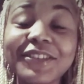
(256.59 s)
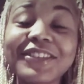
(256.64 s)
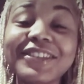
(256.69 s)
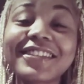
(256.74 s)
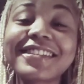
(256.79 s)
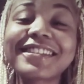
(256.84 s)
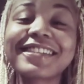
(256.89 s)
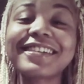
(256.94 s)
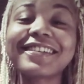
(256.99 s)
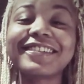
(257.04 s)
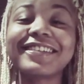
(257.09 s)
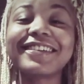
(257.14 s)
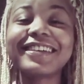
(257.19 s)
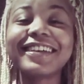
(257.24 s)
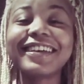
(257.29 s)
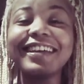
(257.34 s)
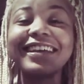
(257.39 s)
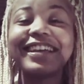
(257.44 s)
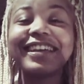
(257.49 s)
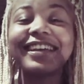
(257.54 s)
So
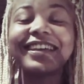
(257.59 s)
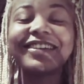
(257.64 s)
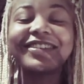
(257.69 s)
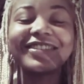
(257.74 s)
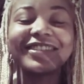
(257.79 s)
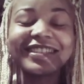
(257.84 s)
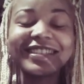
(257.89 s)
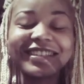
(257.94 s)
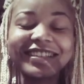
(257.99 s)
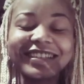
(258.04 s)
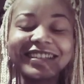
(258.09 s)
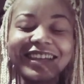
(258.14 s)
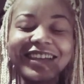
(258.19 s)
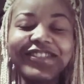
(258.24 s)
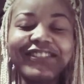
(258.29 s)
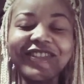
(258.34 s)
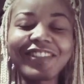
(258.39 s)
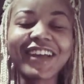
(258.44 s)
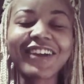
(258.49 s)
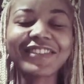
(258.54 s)
it was if
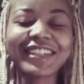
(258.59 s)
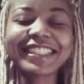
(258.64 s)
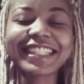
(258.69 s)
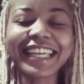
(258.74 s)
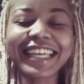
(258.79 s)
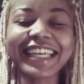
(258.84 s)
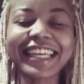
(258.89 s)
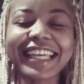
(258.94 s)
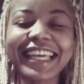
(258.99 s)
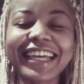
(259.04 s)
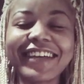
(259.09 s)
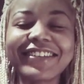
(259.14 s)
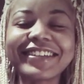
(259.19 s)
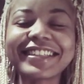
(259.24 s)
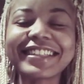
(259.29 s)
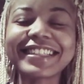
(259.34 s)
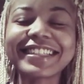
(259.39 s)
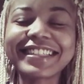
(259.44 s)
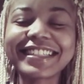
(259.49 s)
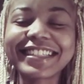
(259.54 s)
I'm not mistaken, it was
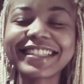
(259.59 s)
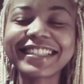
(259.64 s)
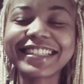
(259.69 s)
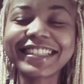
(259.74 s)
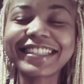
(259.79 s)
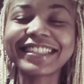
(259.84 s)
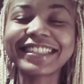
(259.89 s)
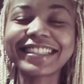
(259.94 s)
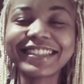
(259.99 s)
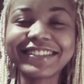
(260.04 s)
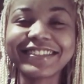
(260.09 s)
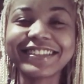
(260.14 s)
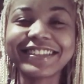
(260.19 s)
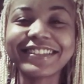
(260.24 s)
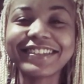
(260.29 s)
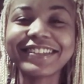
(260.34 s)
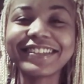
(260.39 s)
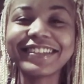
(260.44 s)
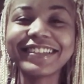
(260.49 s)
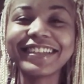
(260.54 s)
the 6-inch dildo.
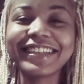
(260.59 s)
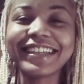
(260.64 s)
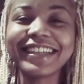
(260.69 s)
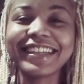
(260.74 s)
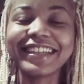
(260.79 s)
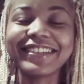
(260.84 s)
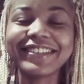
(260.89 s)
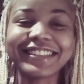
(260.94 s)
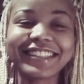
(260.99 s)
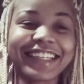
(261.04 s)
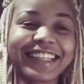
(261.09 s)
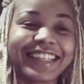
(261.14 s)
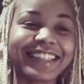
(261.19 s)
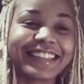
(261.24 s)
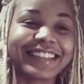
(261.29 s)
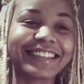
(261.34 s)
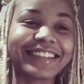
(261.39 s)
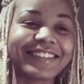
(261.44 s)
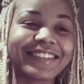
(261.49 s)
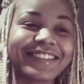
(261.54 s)
It was like
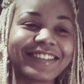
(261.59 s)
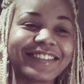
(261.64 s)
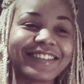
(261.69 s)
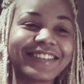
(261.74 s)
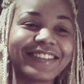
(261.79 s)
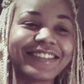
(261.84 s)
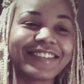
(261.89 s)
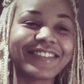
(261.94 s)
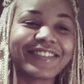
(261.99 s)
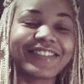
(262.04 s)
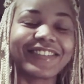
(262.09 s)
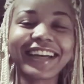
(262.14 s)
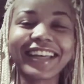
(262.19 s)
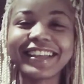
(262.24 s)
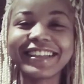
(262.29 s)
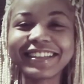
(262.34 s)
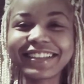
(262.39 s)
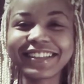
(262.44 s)
a little white,